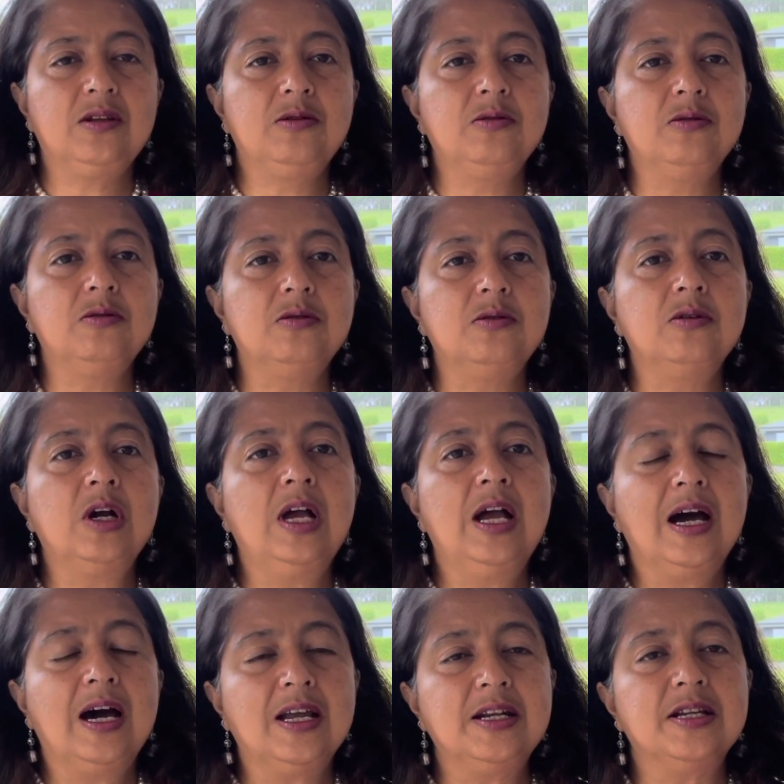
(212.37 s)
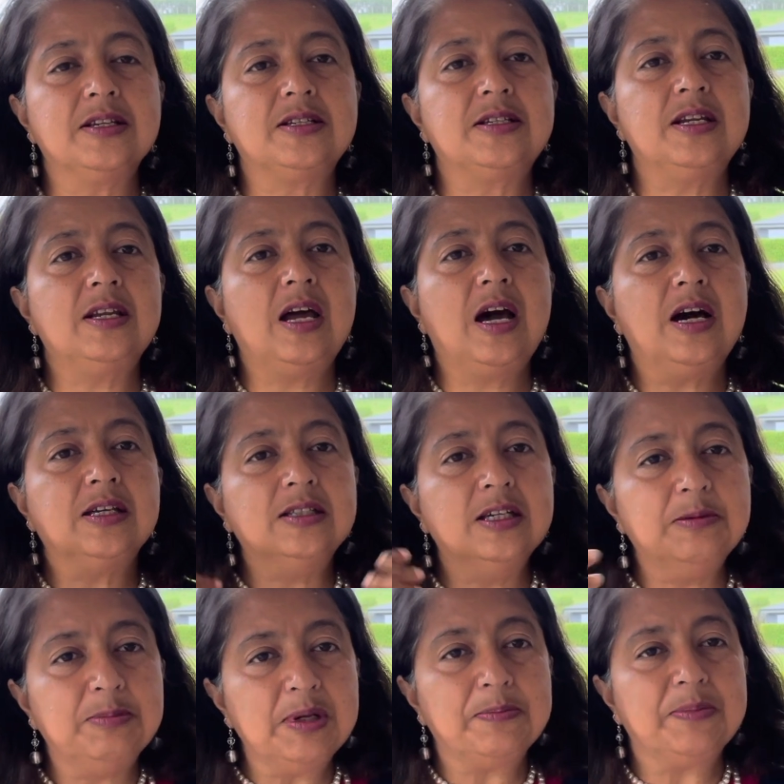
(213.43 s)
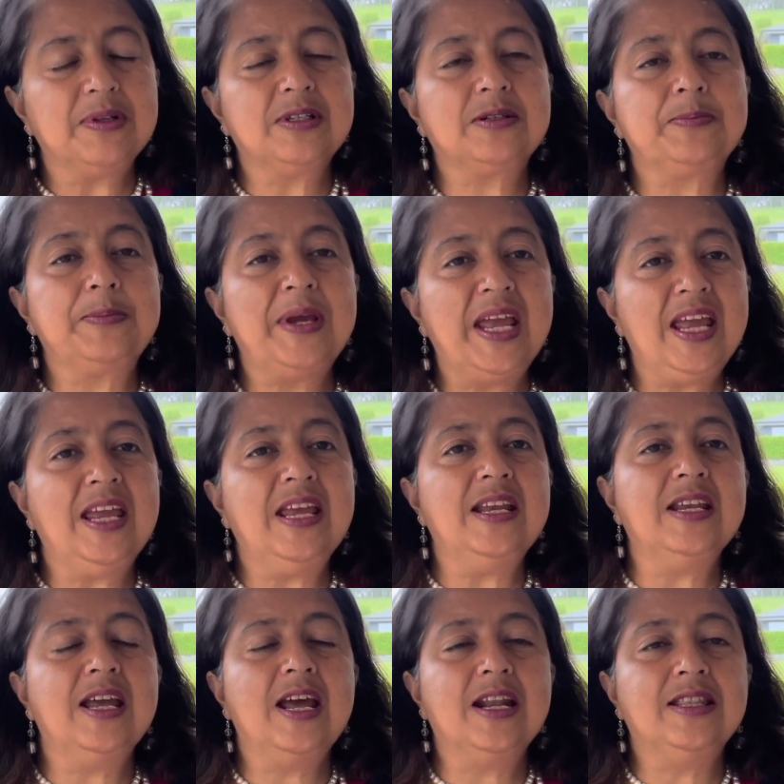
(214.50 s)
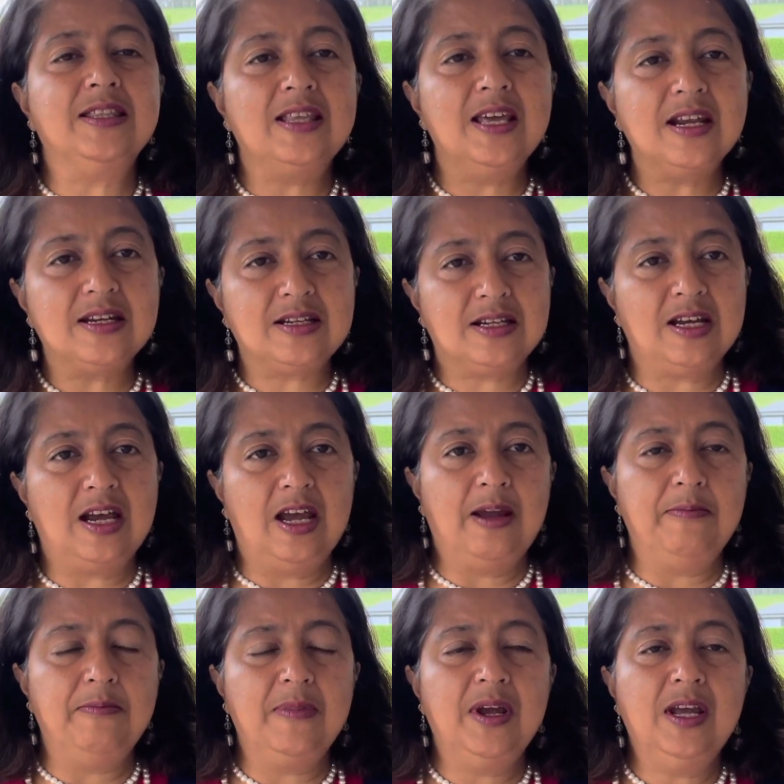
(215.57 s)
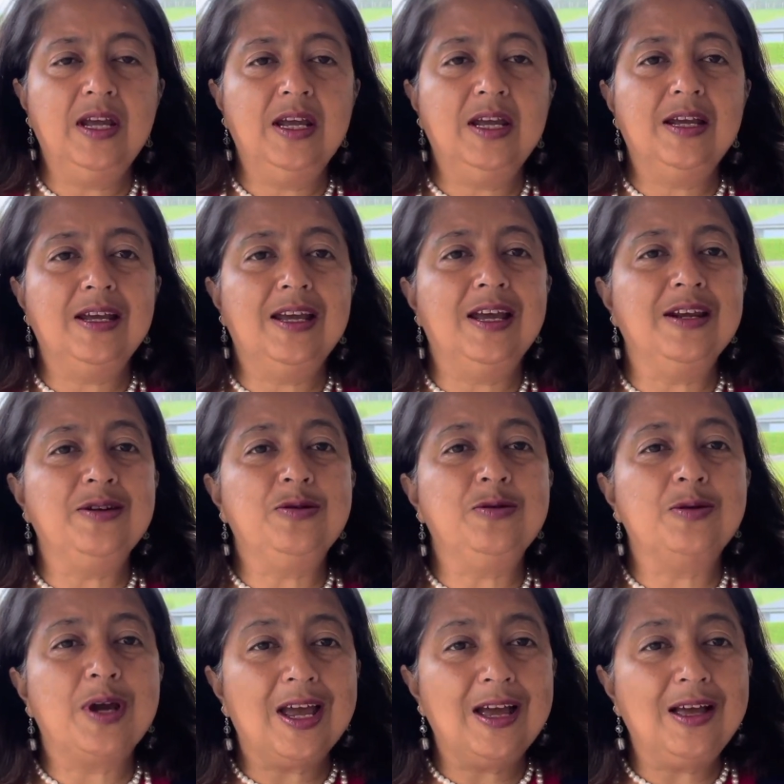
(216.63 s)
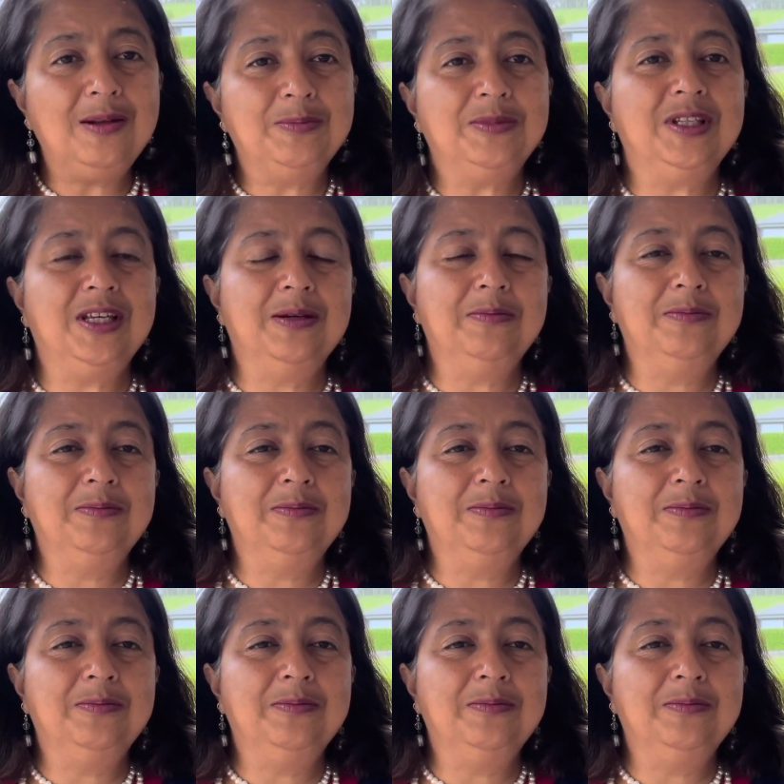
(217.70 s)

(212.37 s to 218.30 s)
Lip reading: to understand other people's pain at that time and to help them.